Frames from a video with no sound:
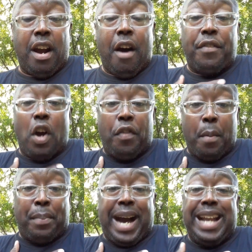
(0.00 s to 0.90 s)
although their
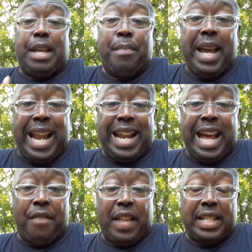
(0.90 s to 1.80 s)
body may not
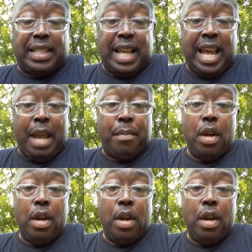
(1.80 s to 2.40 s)
have that same